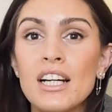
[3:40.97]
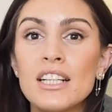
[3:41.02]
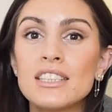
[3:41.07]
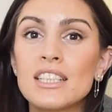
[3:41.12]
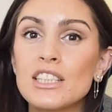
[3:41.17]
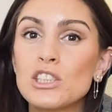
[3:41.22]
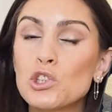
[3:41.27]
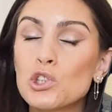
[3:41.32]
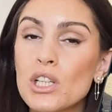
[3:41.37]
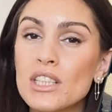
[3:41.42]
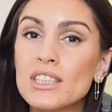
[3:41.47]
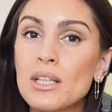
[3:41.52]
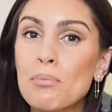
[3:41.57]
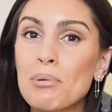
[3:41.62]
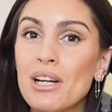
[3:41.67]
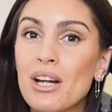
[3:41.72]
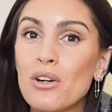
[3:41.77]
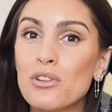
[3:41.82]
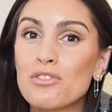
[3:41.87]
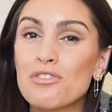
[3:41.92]
They dress up
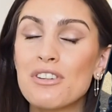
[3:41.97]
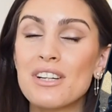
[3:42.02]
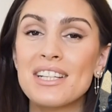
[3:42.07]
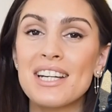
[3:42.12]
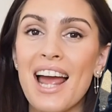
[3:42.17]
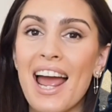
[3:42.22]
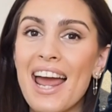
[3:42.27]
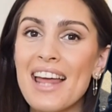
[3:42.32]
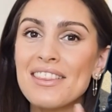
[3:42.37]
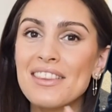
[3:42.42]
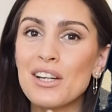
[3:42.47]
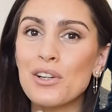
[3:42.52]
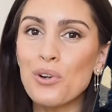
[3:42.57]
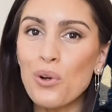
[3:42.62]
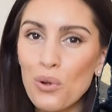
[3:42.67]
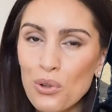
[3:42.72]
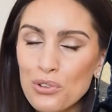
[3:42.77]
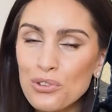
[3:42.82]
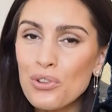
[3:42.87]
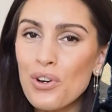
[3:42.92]
an outfit, and they're
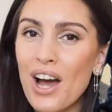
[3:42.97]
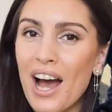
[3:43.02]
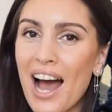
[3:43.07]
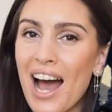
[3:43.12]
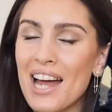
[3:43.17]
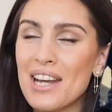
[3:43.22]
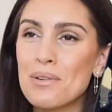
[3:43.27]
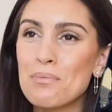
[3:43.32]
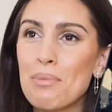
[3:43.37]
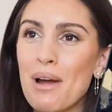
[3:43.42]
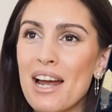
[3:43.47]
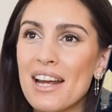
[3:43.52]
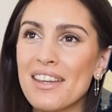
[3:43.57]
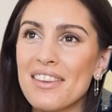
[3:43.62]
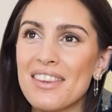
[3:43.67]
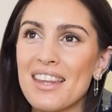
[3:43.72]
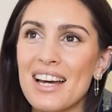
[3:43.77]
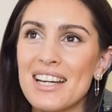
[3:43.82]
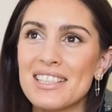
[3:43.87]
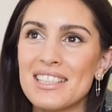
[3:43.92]
also a handbag
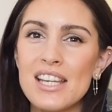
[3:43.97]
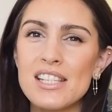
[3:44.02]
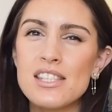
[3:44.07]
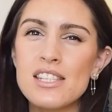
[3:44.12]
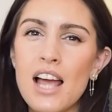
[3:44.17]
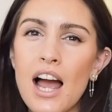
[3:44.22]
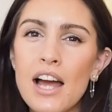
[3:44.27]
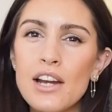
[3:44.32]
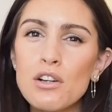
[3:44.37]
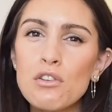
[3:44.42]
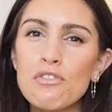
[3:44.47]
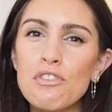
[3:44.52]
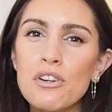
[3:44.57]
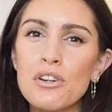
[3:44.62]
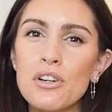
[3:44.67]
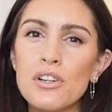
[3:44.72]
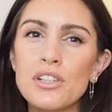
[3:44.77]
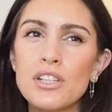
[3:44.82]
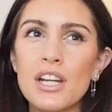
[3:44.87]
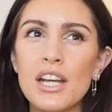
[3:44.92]
that it's kind of
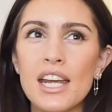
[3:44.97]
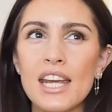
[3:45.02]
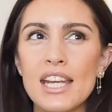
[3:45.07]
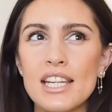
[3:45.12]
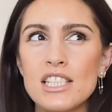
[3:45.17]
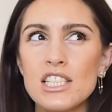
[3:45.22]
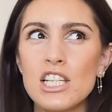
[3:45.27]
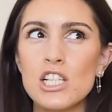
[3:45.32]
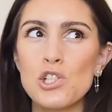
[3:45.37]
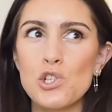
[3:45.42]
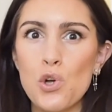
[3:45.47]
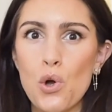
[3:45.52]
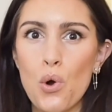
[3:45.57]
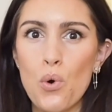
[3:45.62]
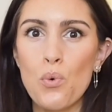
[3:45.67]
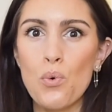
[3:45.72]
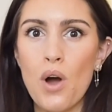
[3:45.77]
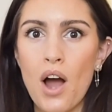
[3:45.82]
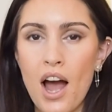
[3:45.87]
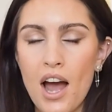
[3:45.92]
an in the
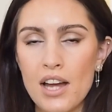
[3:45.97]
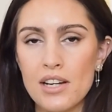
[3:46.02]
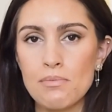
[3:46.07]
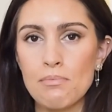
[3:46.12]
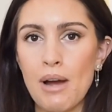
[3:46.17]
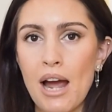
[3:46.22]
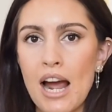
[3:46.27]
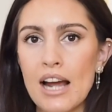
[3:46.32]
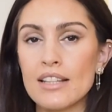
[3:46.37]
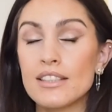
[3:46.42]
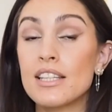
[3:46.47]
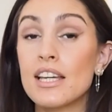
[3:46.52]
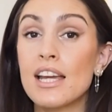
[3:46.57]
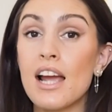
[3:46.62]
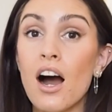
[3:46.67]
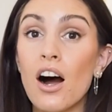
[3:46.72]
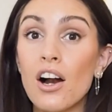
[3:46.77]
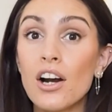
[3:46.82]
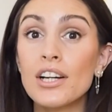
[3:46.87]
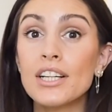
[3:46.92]
know handbag. They
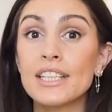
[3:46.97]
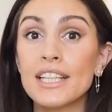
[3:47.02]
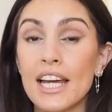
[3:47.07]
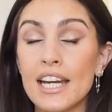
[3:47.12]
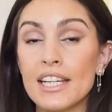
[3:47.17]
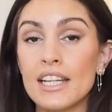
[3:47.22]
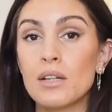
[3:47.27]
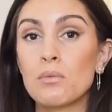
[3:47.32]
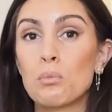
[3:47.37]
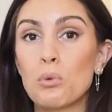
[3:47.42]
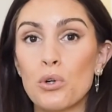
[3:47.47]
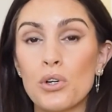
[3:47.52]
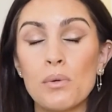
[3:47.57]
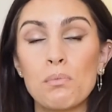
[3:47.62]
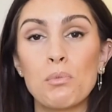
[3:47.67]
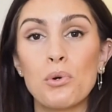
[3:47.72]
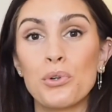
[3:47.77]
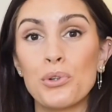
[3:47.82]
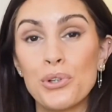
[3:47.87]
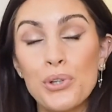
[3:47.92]
are getting more and
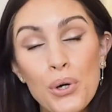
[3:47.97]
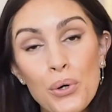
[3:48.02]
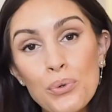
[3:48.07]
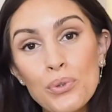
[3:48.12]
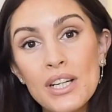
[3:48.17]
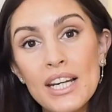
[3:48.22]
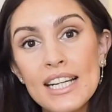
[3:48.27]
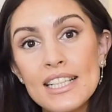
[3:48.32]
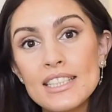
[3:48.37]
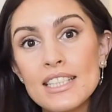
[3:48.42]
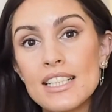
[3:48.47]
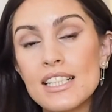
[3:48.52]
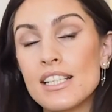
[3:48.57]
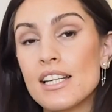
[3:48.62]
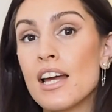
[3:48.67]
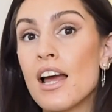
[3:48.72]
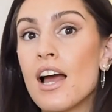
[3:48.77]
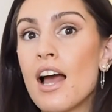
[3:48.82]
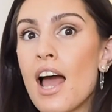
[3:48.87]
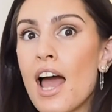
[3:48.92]
more known
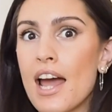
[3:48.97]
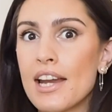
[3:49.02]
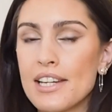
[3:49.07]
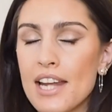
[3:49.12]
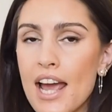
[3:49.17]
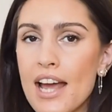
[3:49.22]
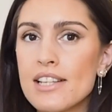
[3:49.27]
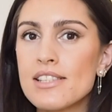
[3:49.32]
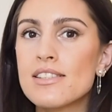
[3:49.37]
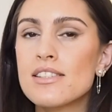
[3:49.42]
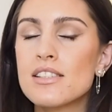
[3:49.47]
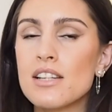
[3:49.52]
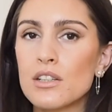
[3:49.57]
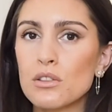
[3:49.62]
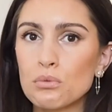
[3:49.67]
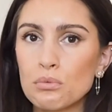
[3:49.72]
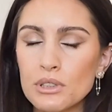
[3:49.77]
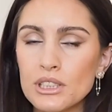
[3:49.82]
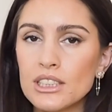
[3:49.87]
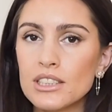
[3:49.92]
lately, and hence their
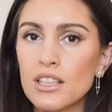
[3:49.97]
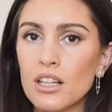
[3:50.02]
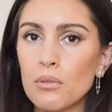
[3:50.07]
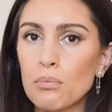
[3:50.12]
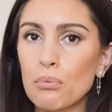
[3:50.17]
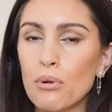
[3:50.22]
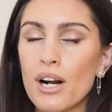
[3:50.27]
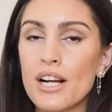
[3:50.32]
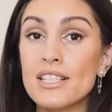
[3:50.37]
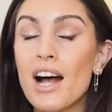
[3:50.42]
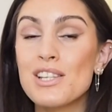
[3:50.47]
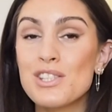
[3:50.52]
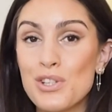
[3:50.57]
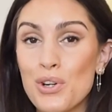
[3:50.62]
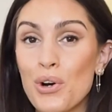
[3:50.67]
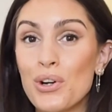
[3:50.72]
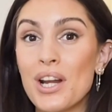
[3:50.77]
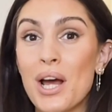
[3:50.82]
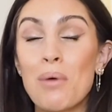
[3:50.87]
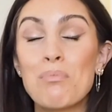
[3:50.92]
resale price has
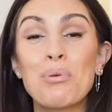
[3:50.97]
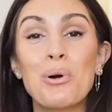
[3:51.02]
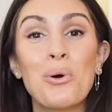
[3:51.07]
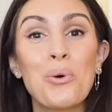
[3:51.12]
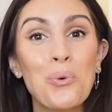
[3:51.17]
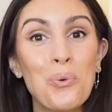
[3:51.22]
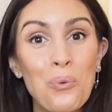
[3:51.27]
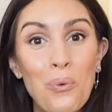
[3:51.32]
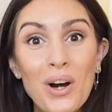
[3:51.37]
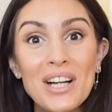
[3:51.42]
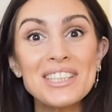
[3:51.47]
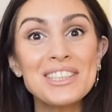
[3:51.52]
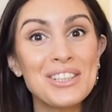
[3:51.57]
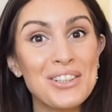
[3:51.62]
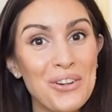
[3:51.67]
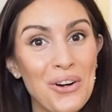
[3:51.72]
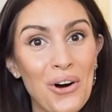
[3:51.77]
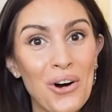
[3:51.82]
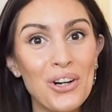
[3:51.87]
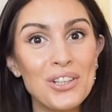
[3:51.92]
gone up quite a
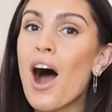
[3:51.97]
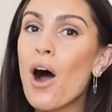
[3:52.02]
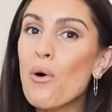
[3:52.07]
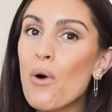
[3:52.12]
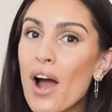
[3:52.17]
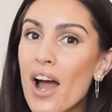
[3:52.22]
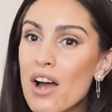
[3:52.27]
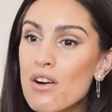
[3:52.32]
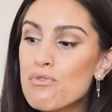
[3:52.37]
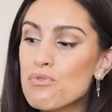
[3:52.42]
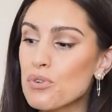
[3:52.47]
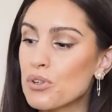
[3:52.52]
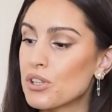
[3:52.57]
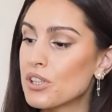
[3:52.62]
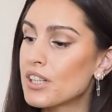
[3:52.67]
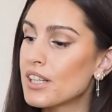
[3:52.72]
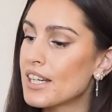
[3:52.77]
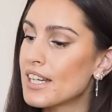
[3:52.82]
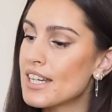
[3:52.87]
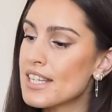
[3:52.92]
lot.
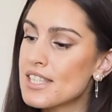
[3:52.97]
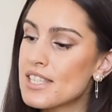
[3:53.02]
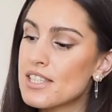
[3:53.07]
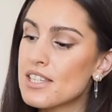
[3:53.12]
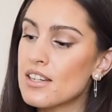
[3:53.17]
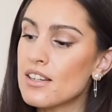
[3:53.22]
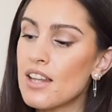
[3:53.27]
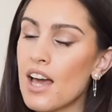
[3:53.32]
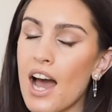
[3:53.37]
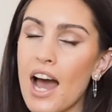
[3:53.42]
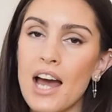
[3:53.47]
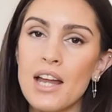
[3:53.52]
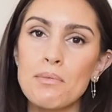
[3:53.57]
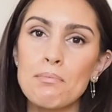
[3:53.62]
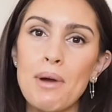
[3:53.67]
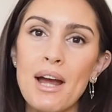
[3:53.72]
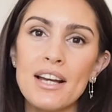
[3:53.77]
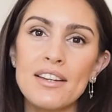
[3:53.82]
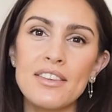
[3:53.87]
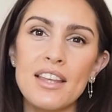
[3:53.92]
However, it is still a
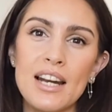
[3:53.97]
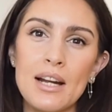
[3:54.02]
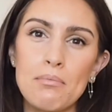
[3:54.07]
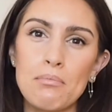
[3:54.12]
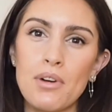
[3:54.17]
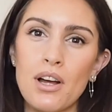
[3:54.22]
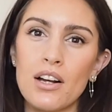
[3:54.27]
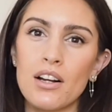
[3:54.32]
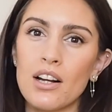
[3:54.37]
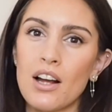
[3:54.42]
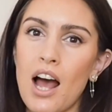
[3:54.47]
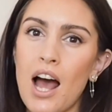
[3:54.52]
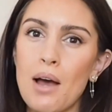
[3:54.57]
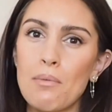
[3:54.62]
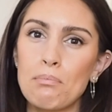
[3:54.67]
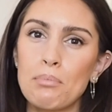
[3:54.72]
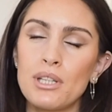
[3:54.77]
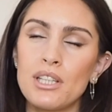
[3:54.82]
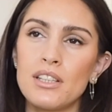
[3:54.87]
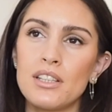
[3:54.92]
handbag that I'm
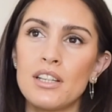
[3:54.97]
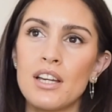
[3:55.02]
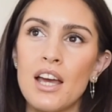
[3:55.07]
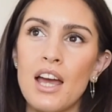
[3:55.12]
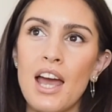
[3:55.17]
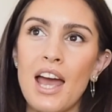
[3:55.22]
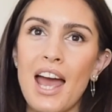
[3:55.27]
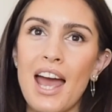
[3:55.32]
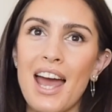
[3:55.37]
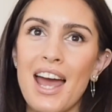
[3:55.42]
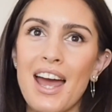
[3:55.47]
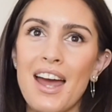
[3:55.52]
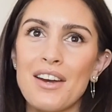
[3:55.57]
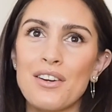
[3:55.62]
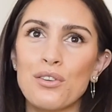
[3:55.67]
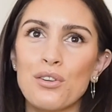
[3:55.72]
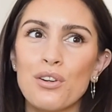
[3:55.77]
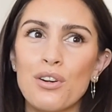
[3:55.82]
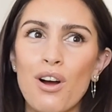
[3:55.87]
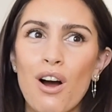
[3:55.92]
happy
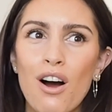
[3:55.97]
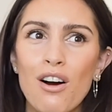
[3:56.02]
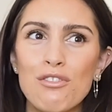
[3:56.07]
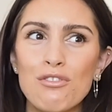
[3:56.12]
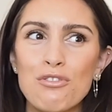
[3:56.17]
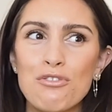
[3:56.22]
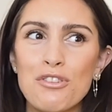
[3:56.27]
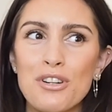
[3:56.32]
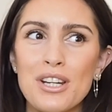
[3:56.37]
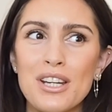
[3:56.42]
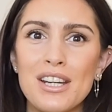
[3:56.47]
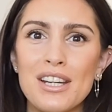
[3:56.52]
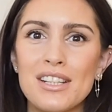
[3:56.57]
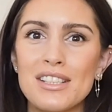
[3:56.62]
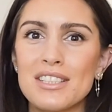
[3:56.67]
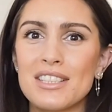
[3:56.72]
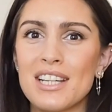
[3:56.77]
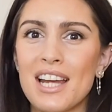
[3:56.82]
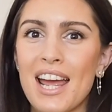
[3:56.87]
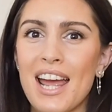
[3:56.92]
and
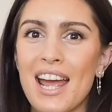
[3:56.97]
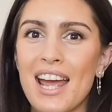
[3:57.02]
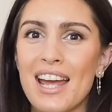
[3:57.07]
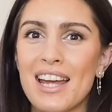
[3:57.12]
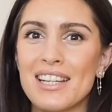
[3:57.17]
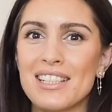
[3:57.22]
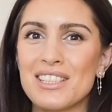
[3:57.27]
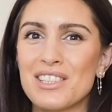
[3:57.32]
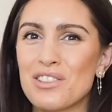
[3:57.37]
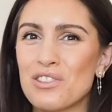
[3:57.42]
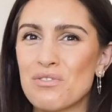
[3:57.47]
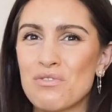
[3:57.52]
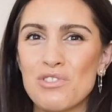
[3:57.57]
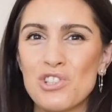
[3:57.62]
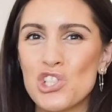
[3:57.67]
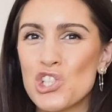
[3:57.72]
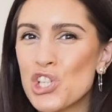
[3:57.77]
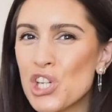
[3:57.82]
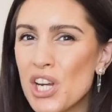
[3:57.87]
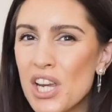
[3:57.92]
confident and
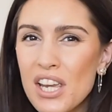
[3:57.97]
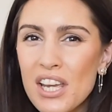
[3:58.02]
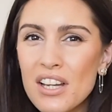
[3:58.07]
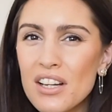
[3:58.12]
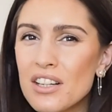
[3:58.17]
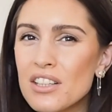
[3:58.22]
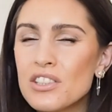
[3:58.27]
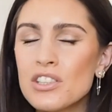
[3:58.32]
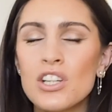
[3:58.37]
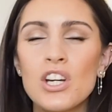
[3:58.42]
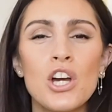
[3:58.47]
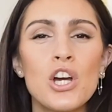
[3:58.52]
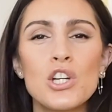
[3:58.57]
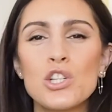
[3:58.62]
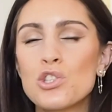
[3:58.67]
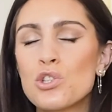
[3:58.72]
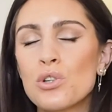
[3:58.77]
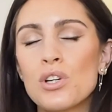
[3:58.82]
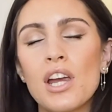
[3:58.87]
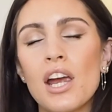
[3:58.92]
chilled
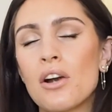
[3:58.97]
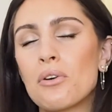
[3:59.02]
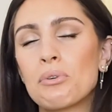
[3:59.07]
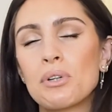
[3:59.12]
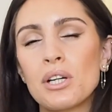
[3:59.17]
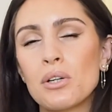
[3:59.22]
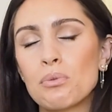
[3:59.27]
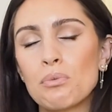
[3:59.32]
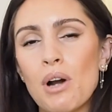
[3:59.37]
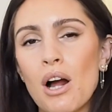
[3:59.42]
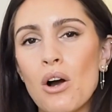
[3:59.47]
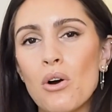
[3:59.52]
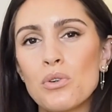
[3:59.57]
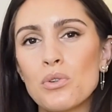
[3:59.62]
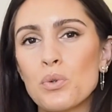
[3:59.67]
to carry around